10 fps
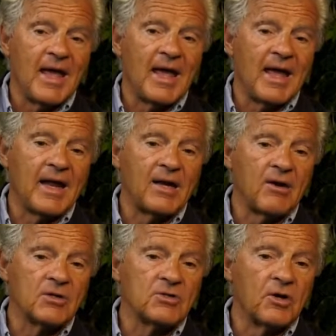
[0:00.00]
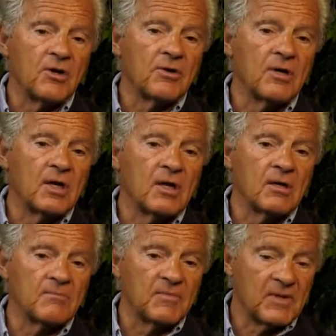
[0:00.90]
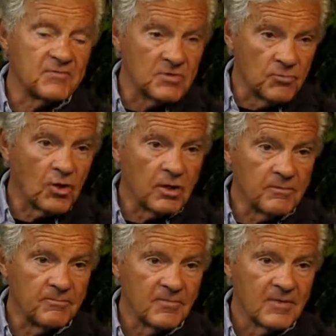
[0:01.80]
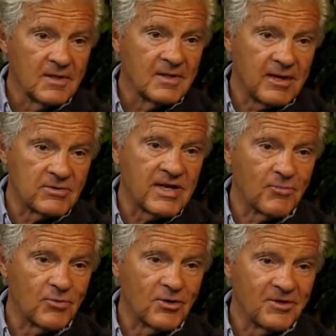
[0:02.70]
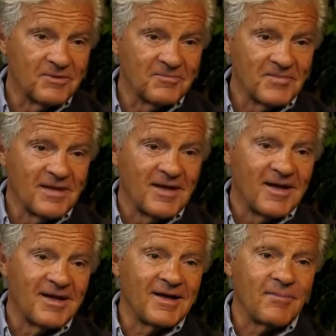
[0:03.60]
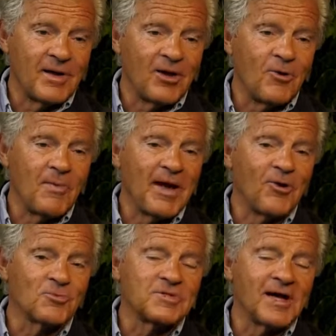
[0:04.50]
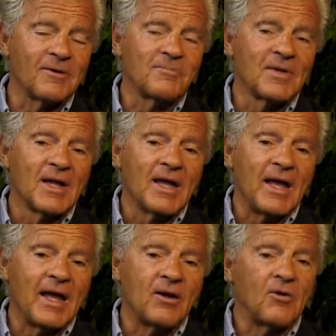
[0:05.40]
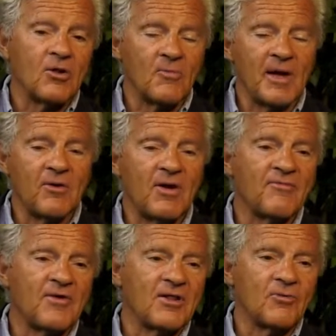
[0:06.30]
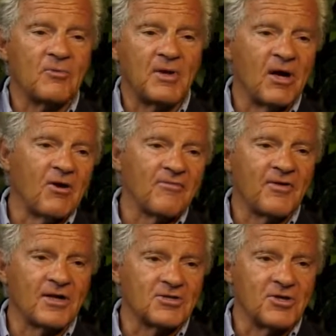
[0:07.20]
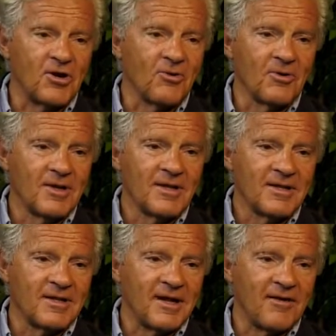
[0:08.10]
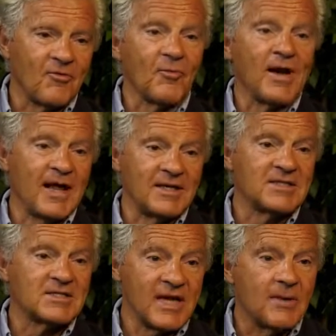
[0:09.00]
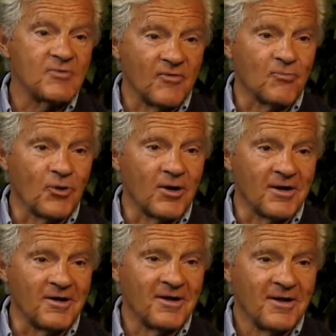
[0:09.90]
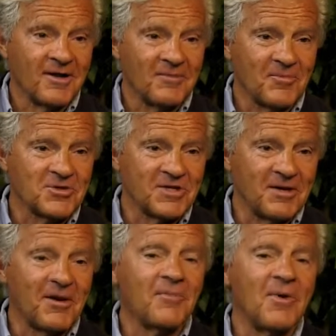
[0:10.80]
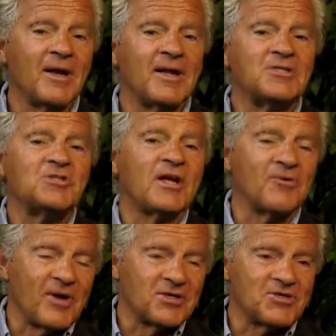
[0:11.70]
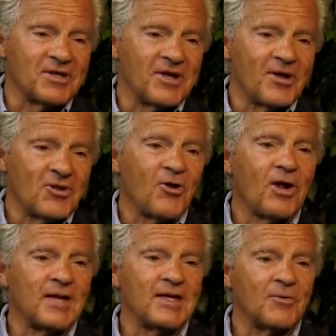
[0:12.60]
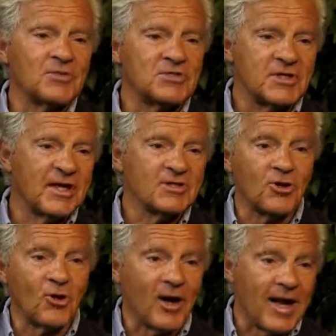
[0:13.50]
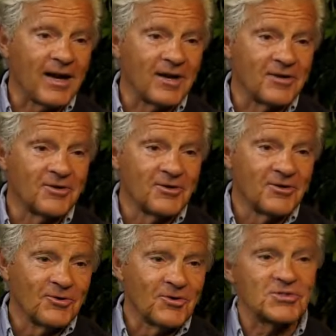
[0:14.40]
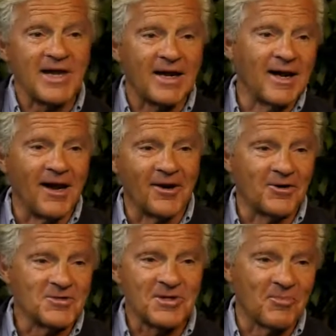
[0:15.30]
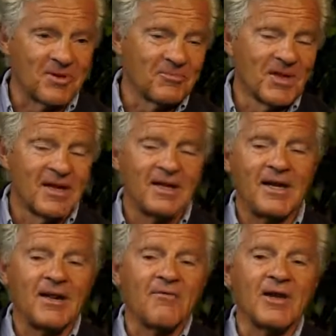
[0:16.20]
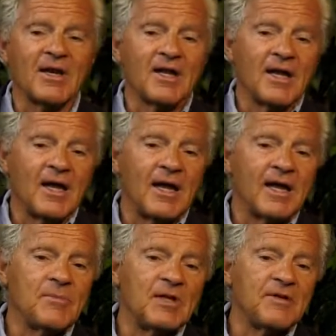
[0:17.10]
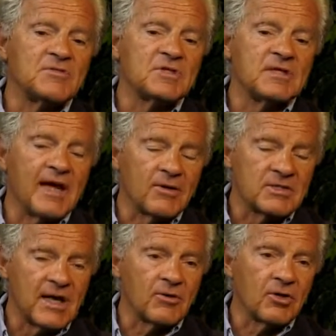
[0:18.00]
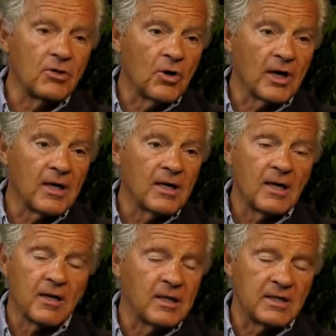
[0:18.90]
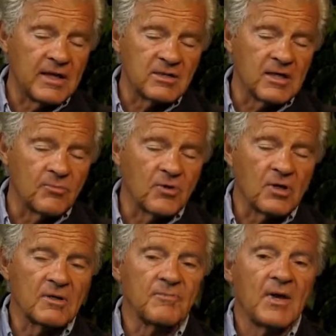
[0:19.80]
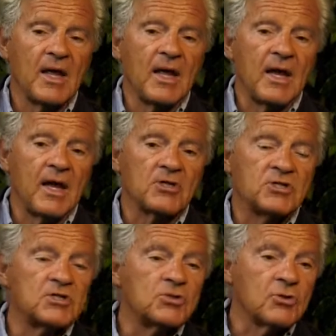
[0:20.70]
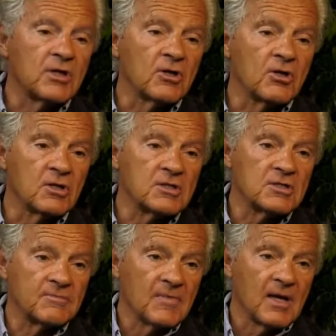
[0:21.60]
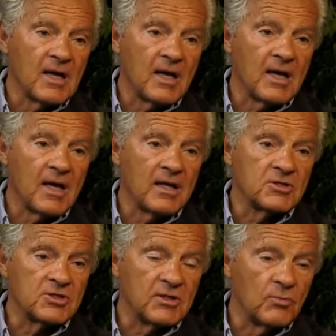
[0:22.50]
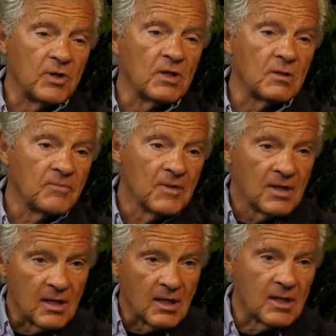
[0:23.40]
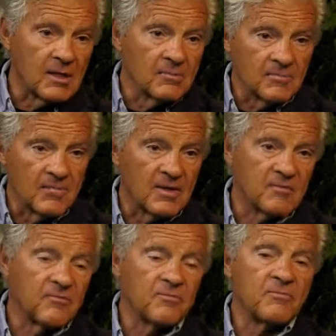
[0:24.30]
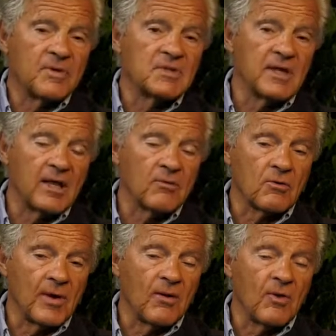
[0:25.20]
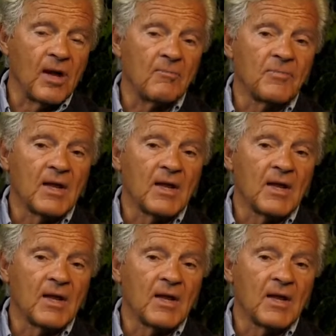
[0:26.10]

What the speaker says: And our daughter lives in Brooklyn, downtown Brooklyn, my hometown. And although my grandfather would be horrified to know that everyone hadn't escaped from Brooklyn, because in his generation, the whole idea was to get to Long Island or Staten Island or something. In any event, Amy lives in downtown New York, in downtown Brooklyn. She has 2 little girls, and she and Will have been together quite a while.